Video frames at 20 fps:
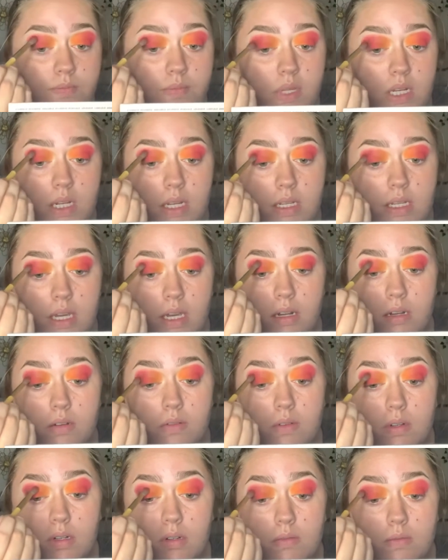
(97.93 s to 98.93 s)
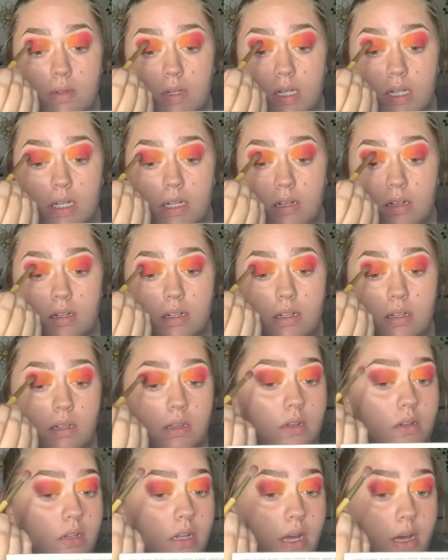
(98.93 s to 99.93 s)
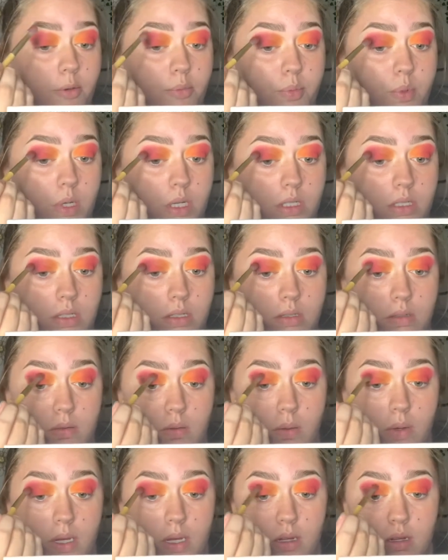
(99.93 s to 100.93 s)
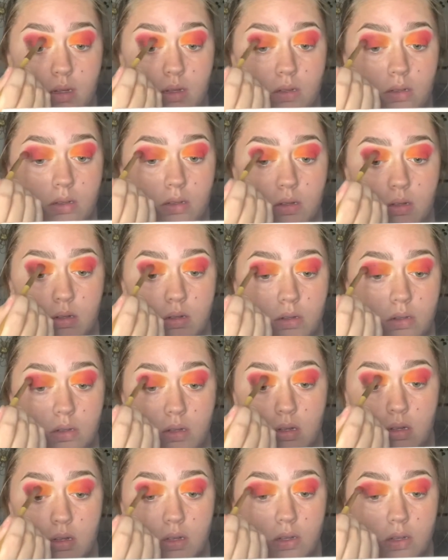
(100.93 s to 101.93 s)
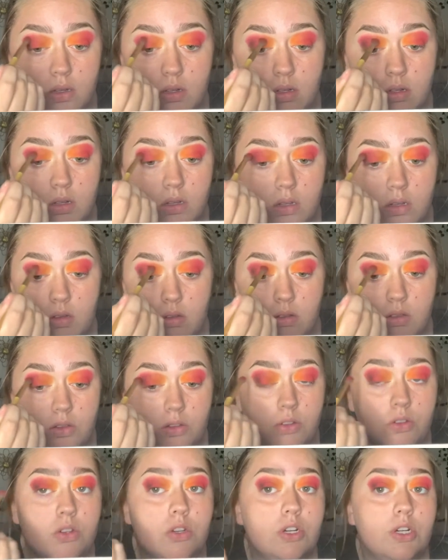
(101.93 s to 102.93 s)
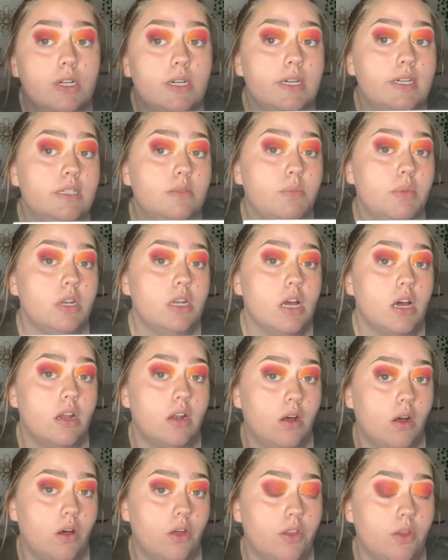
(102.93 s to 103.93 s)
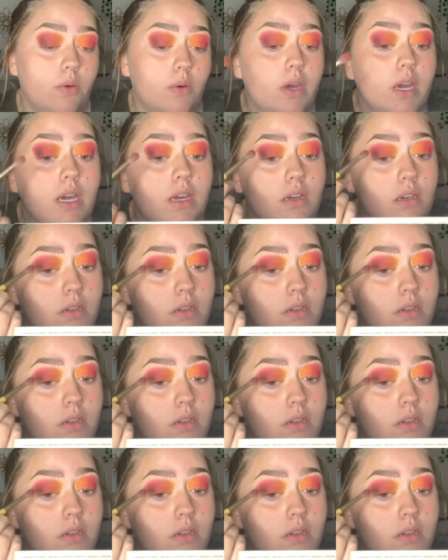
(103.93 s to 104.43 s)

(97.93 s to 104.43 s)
I kind of want to run it a little upwards as well, through the crease but not all the way.